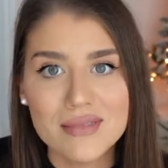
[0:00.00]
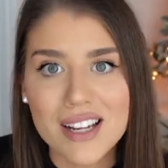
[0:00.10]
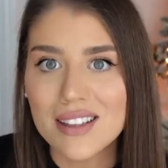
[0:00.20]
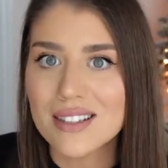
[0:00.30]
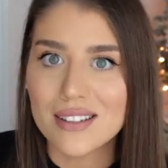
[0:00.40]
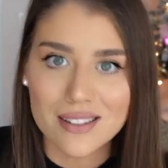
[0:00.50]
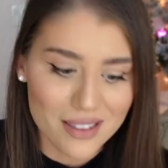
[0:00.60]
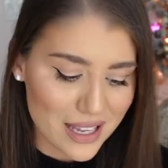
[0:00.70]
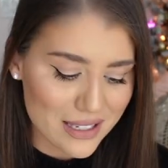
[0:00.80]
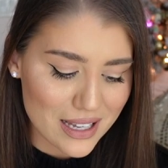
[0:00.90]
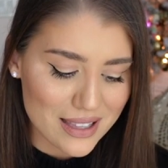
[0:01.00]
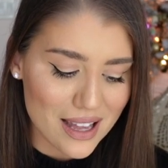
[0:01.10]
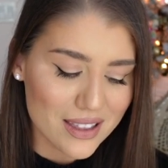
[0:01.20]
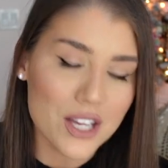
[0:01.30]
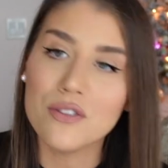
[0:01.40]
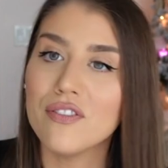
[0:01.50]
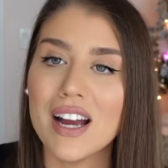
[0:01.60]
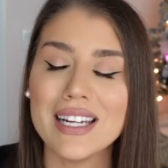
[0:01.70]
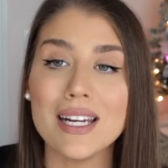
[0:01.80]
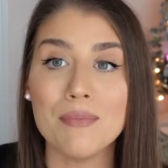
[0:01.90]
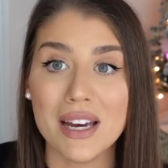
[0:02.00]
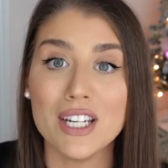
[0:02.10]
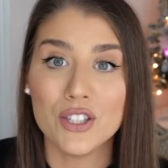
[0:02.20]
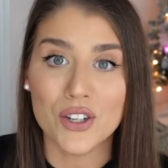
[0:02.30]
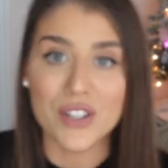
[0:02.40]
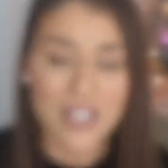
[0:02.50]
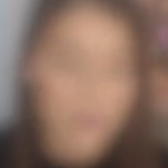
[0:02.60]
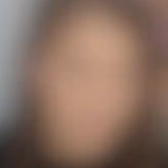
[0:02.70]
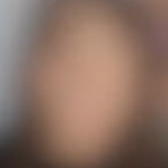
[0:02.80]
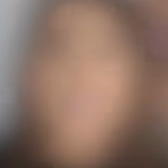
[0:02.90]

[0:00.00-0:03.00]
nuts and things like that that you'd find in a panettone.